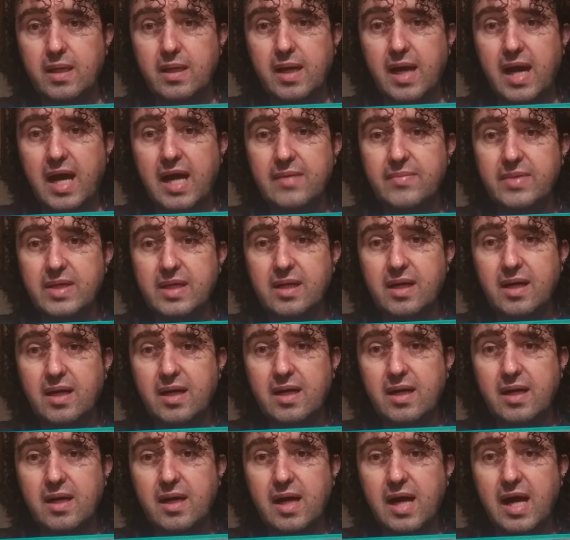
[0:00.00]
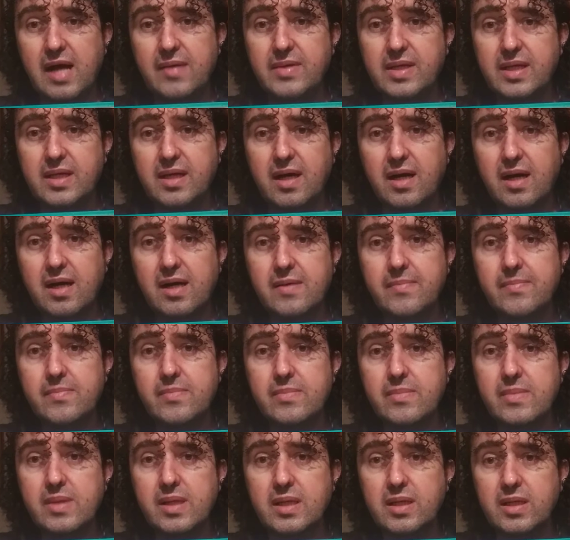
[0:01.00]
I
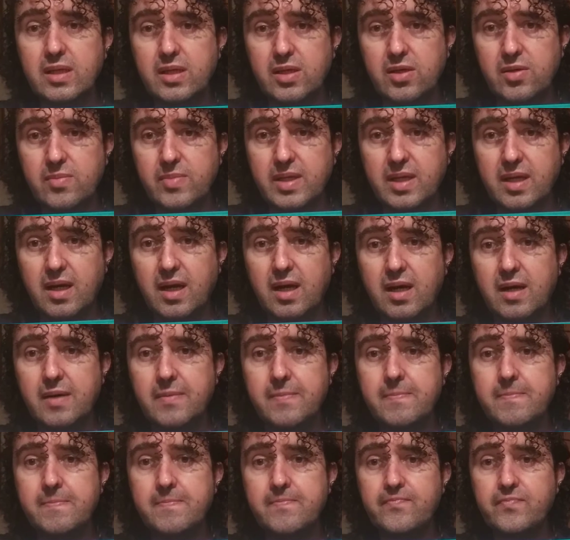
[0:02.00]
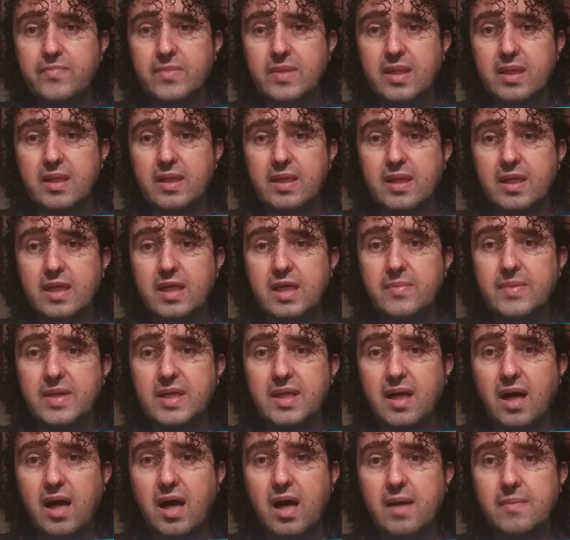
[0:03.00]
become, you become, he
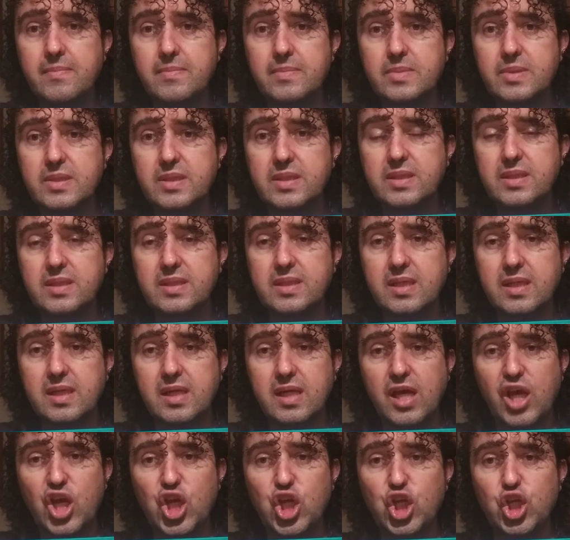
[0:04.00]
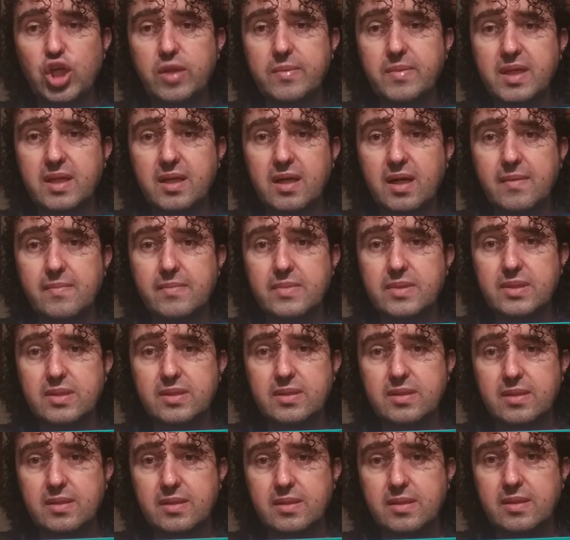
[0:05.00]
becomes, she
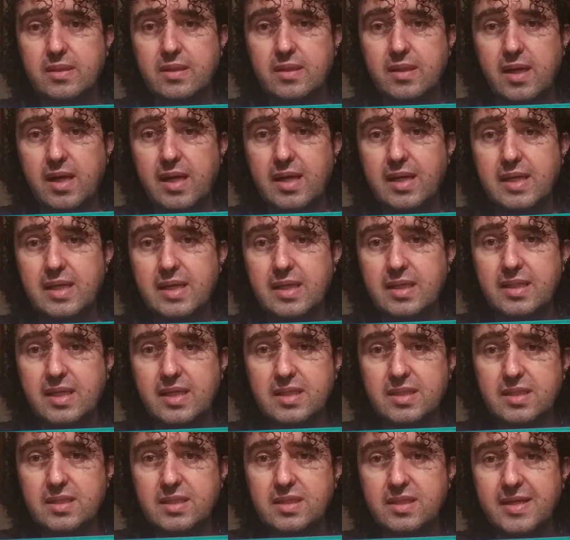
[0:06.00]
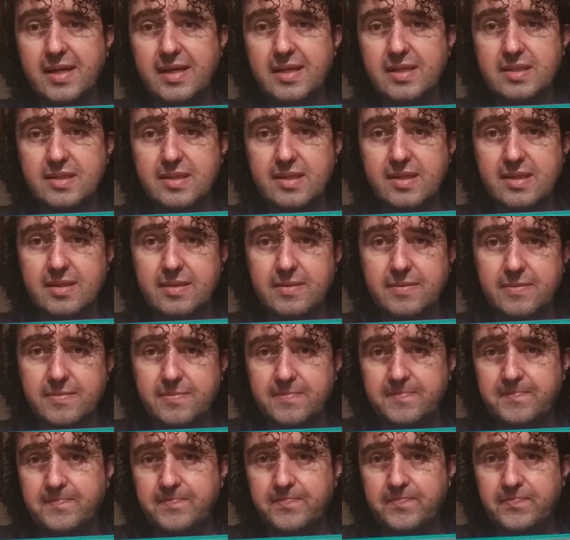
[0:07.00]
becomes. And here it doesn't change, huh?
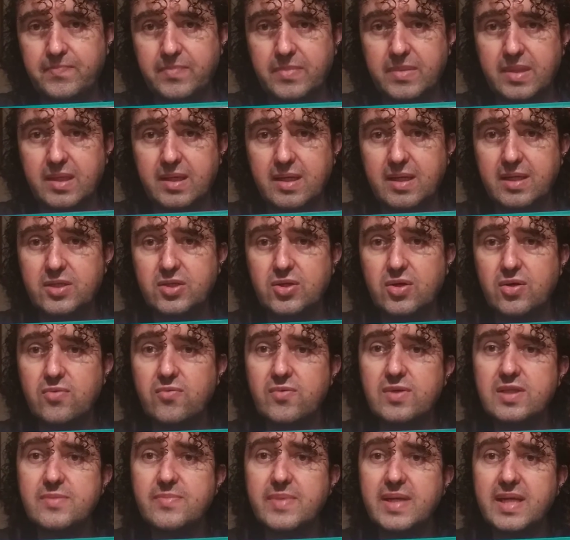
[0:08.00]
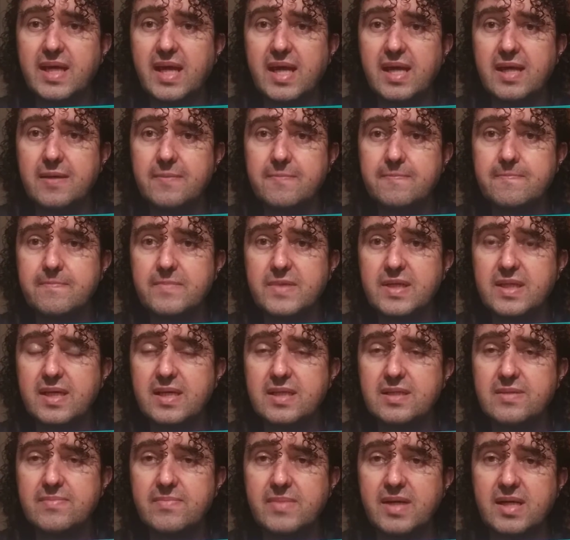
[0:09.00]
It always became. It
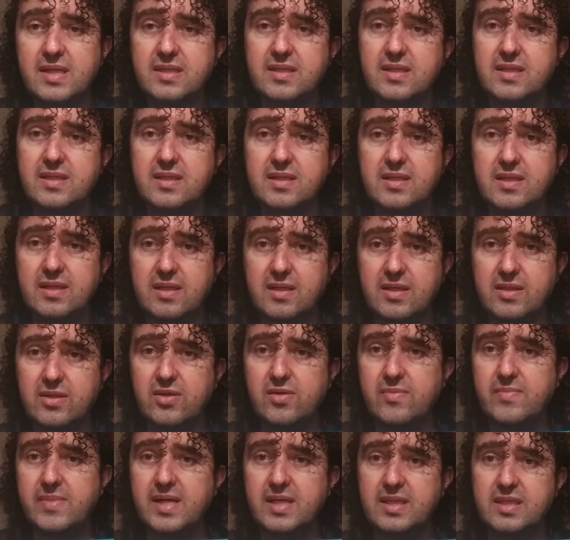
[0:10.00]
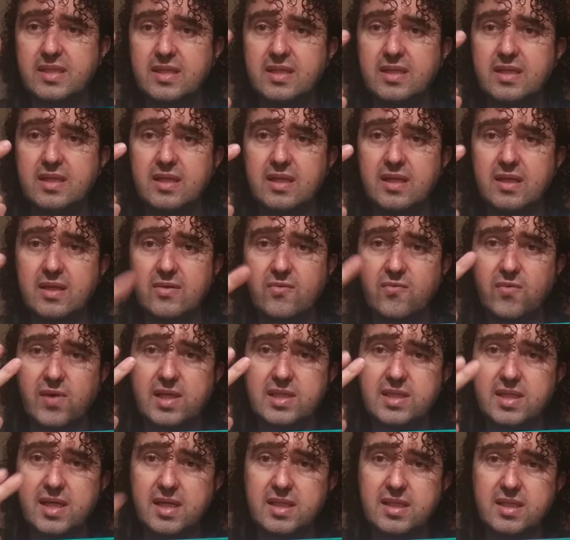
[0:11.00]
doesn't matter. No matter what
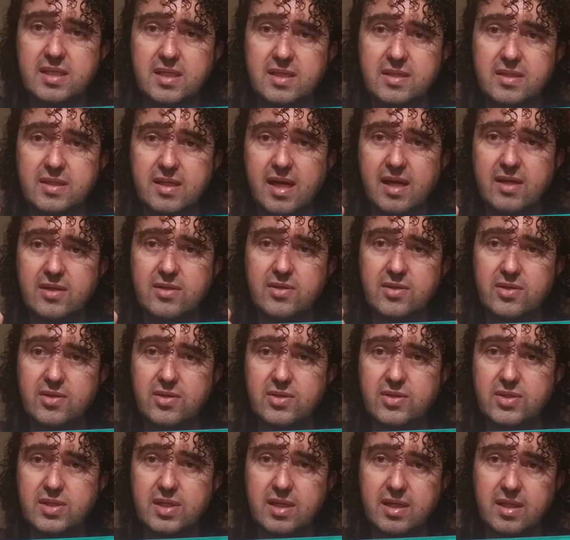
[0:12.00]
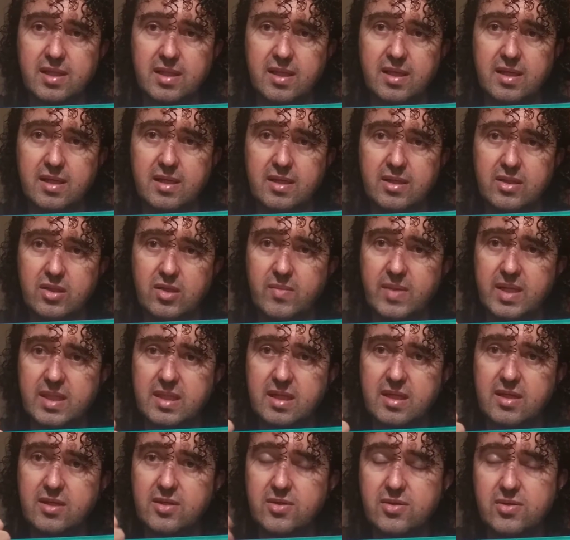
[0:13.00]
subject are you using, no
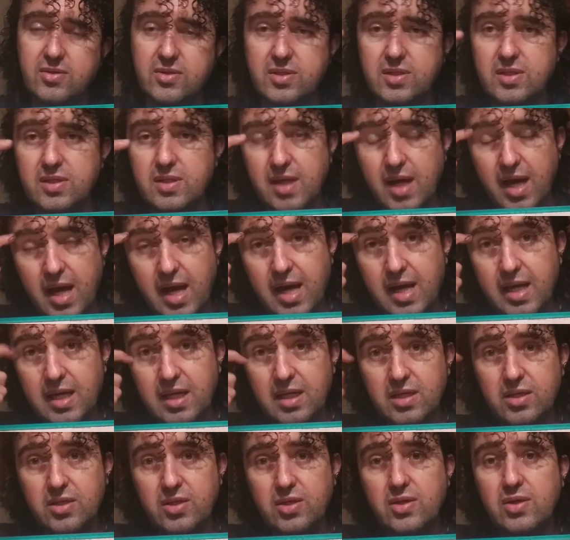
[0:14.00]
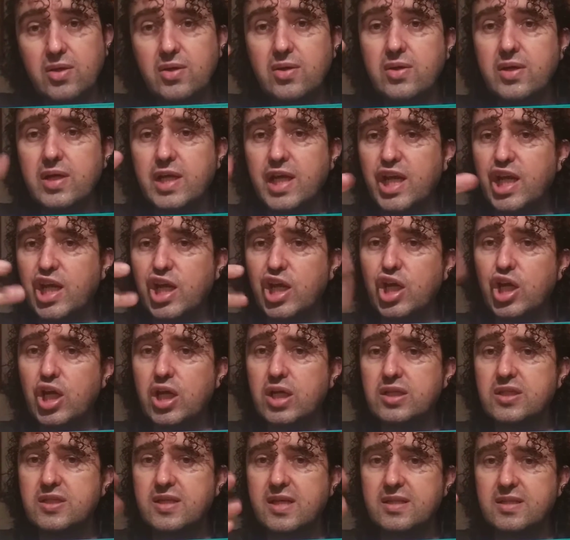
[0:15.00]
matter you're using I, you, he,
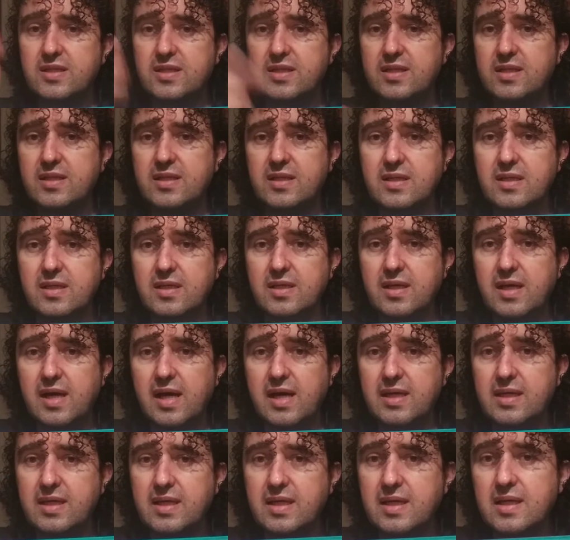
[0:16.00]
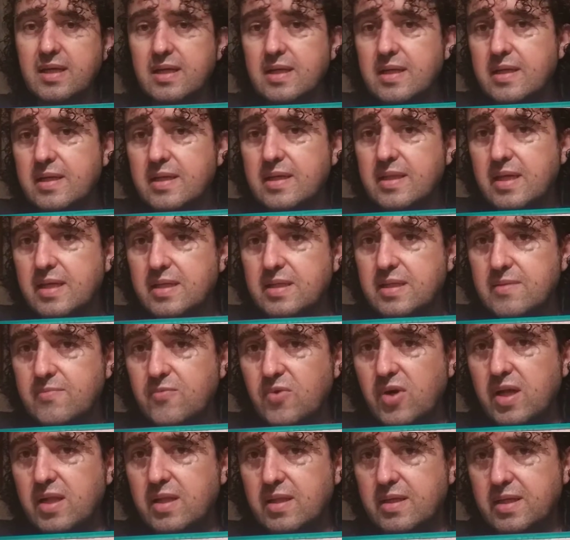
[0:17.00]
etc. And here it does,
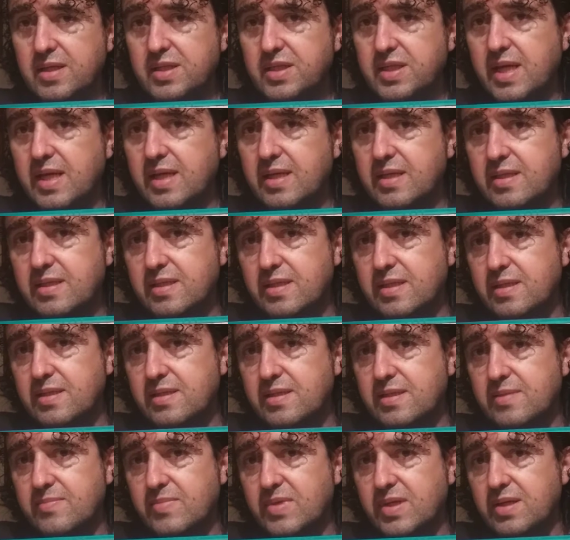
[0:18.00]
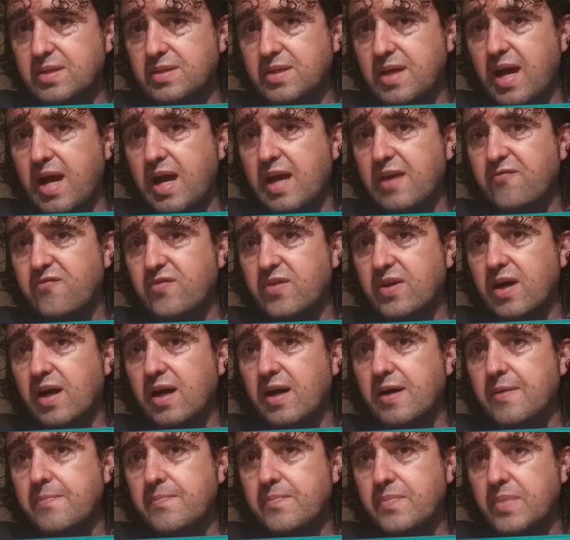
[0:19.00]
well, it changes because I've
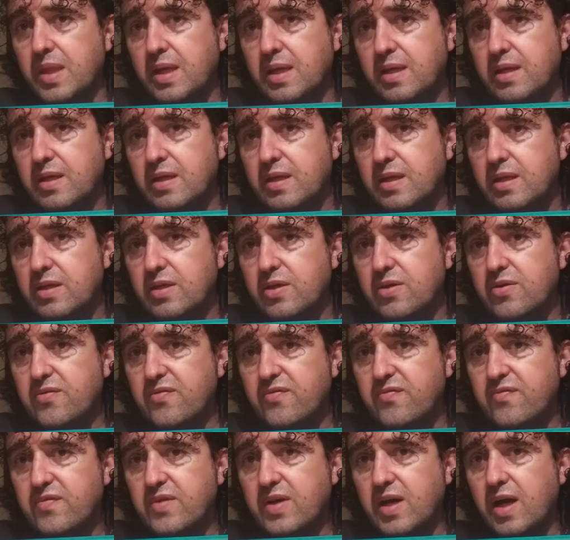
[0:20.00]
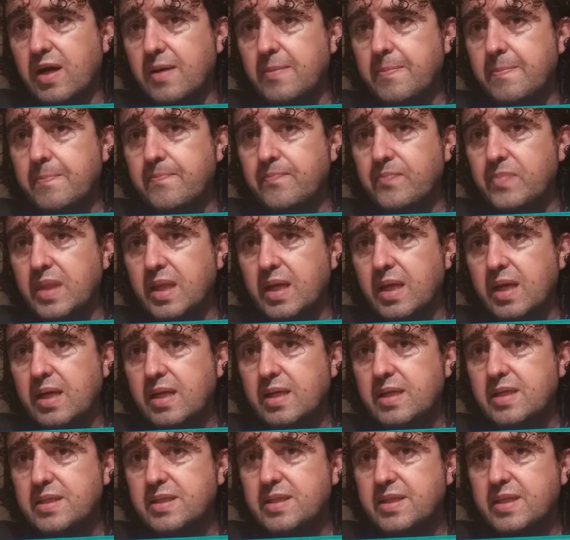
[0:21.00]
come, you've come,
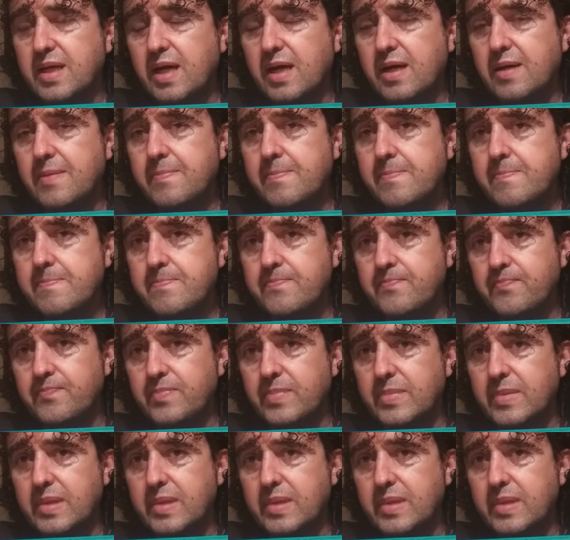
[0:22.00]
he's come,